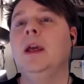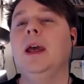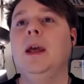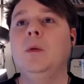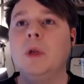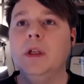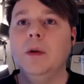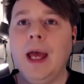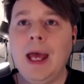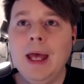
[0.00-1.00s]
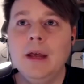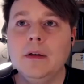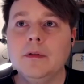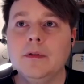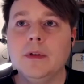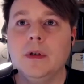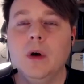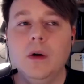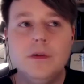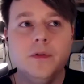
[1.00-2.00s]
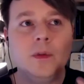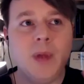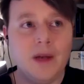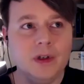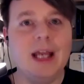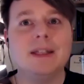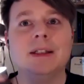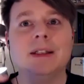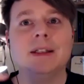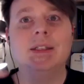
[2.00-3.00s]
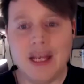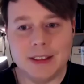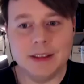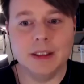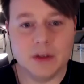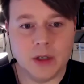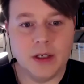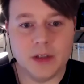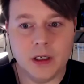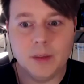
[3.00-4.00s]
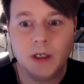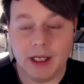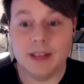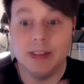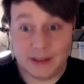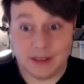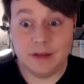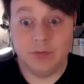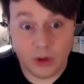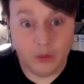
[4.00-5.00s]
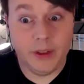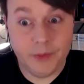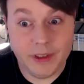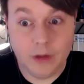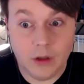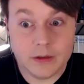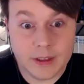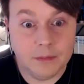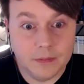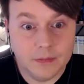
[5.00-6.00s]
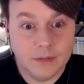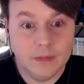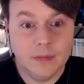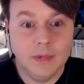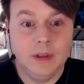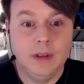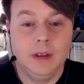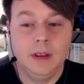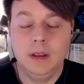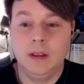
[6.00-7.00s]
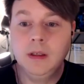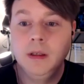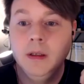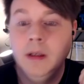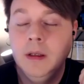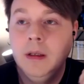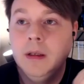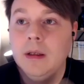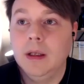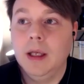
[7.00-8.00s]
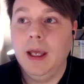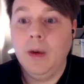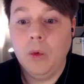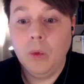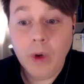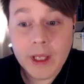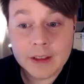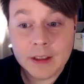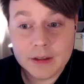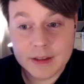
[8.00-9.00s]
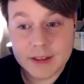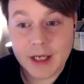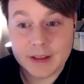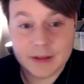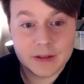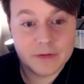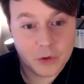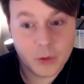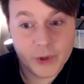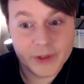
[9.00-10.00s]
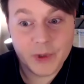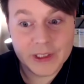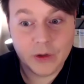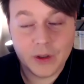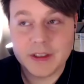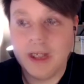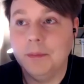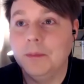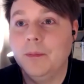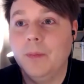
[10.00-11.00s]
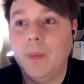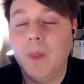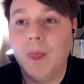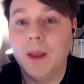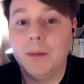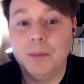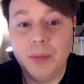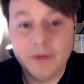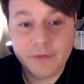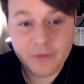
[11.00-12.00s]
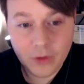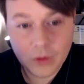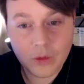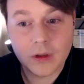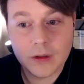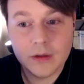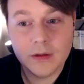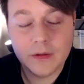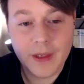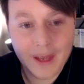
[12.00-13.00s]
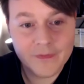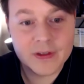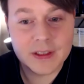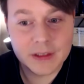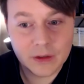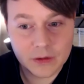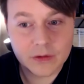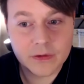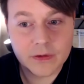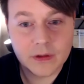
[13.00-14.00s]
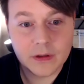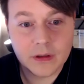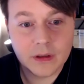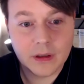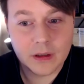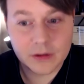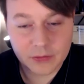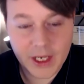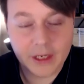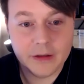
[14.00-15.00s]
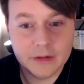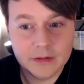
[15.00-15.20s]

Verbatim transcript: And when you have from everlasting to everlasting. It's trying to talk about God's existed for a really, really long time. Mm-hmm. When does God exist for a really, really long time? Before the heavens and the earth are created.